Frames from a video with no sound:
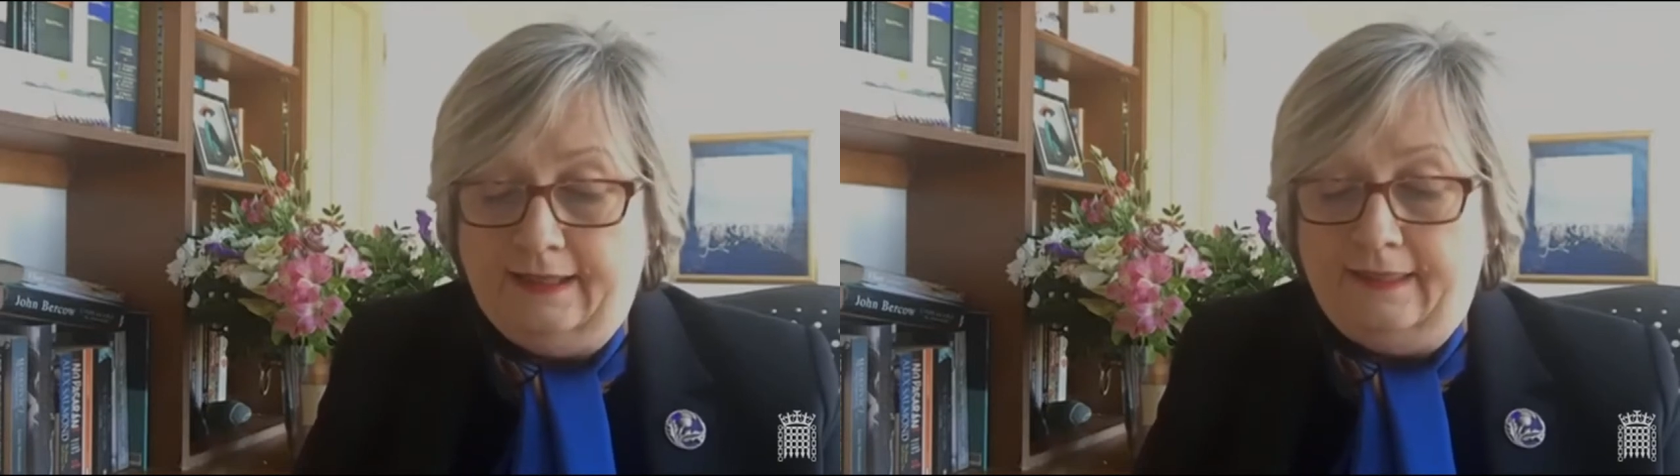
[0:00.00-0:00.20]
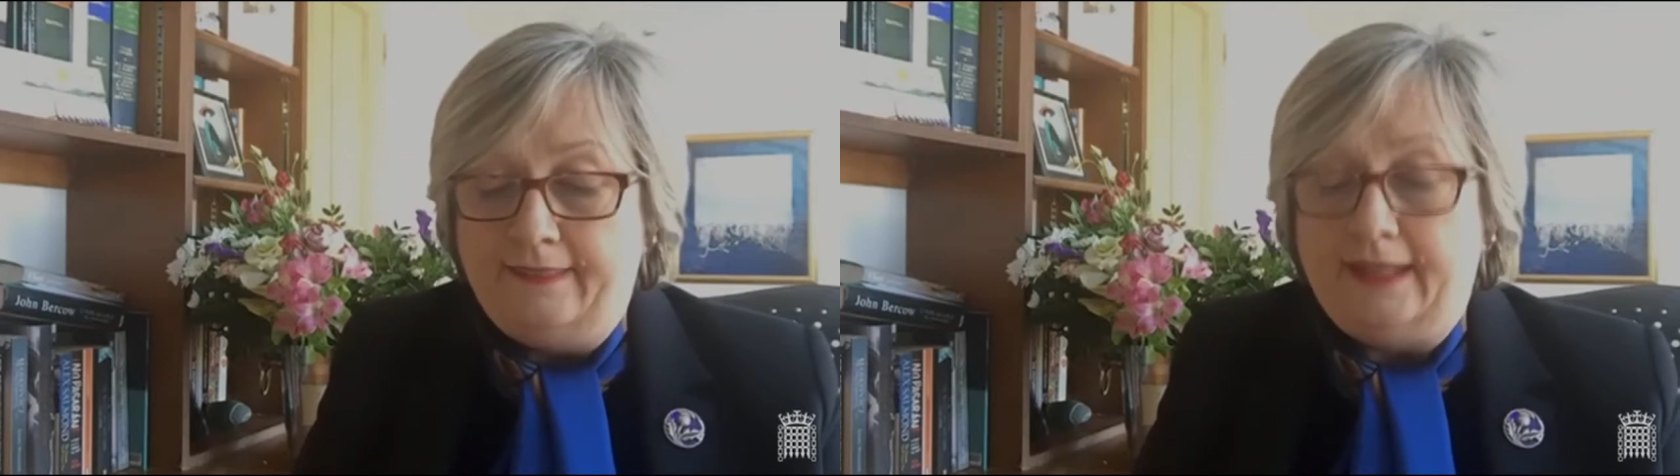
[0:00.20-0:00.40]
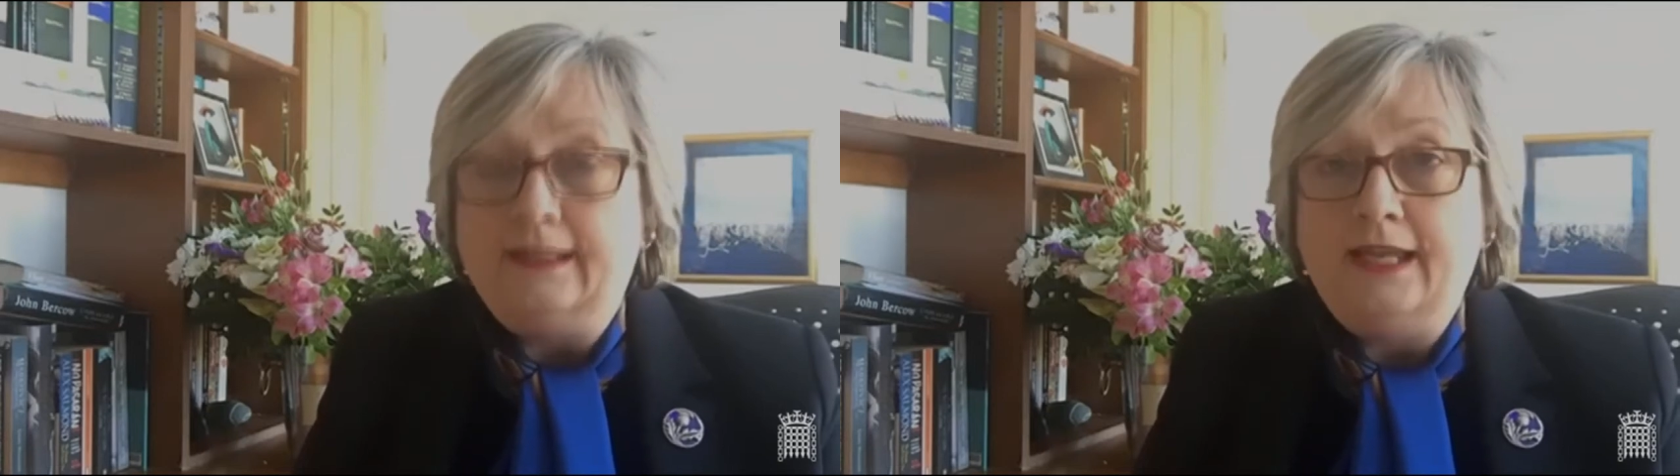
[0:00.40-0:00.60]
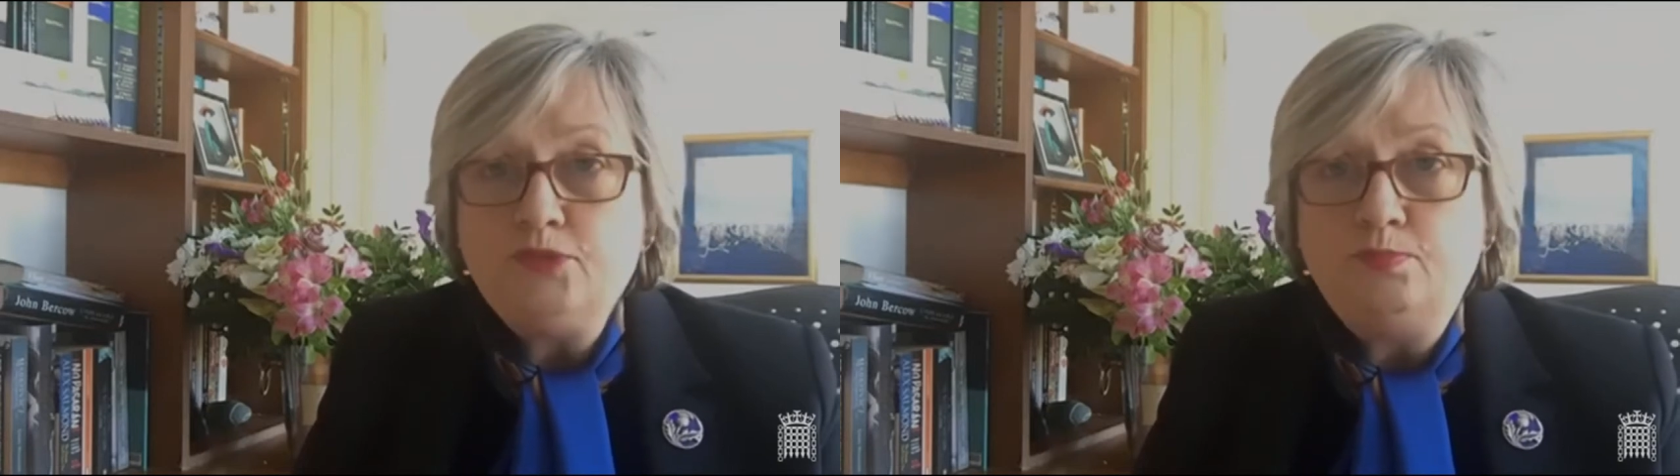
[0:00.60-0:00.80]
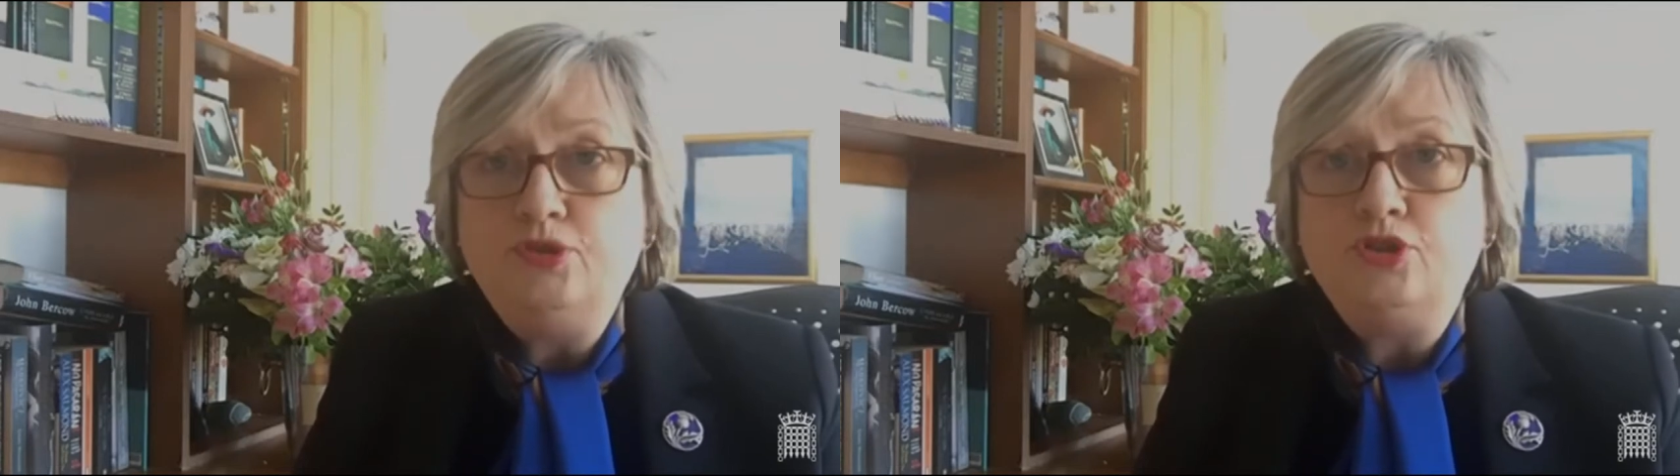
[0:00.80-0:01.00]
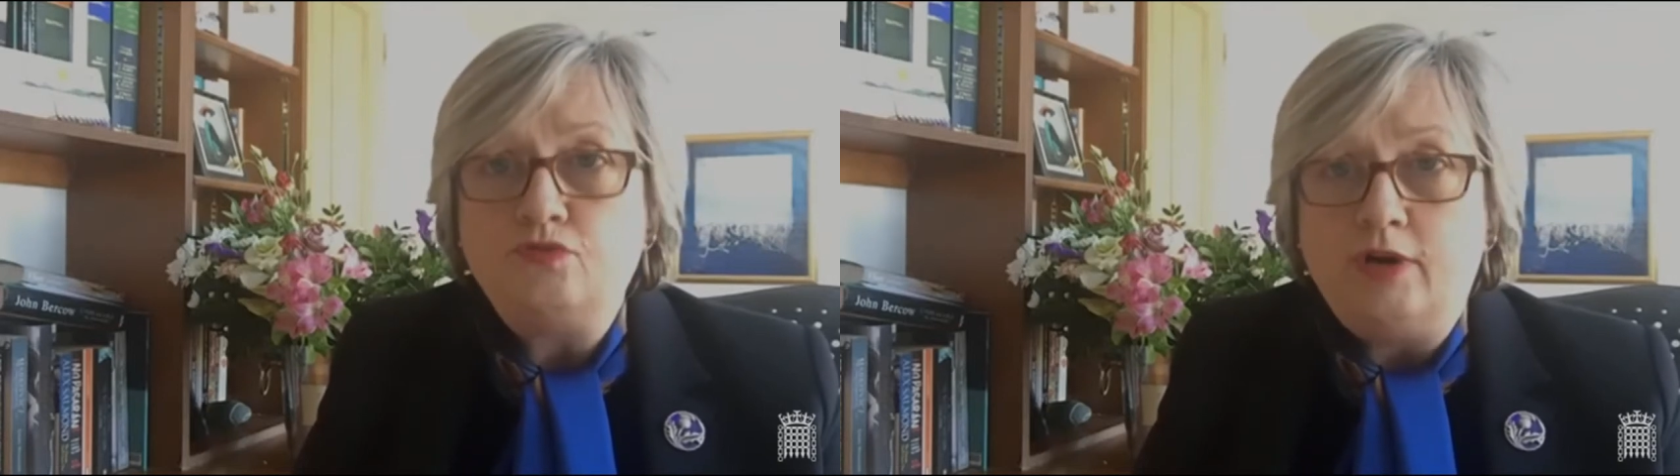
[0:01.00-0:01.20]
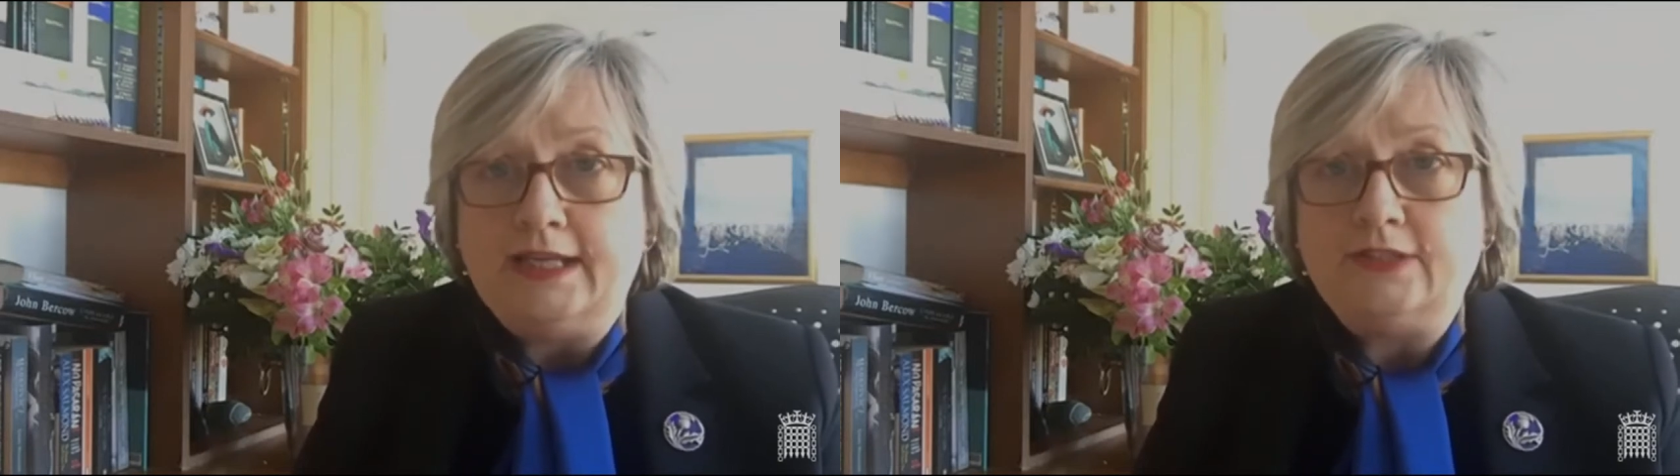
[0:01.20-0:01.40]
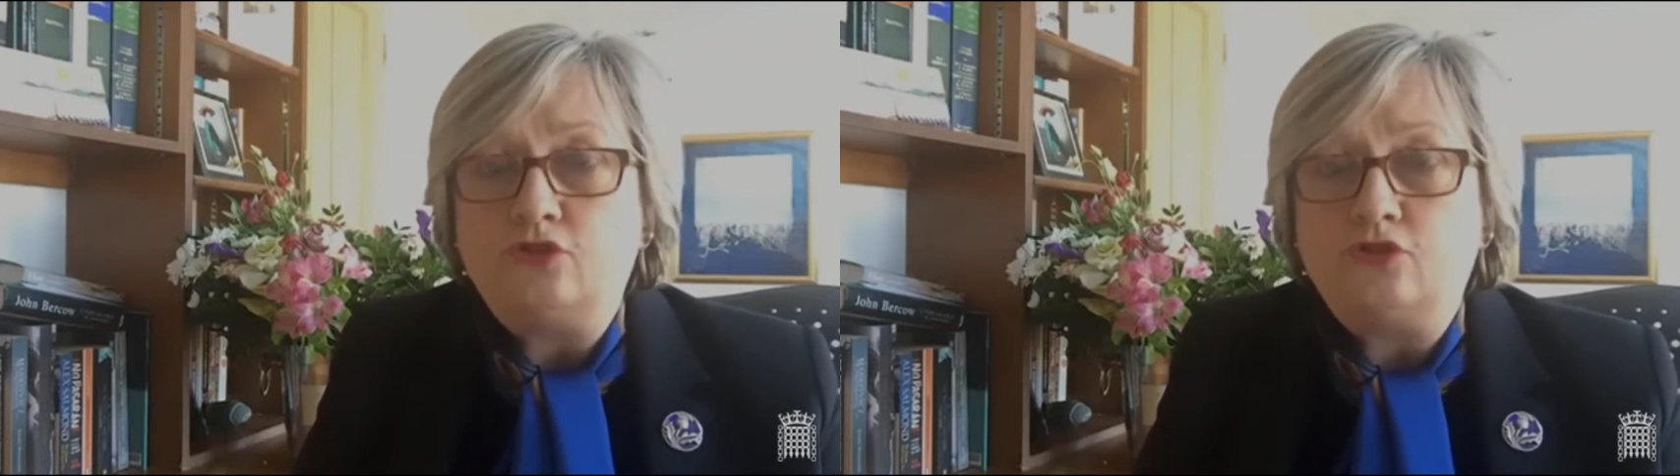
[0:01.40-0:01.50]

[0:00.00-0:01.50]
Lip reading: then let's put it right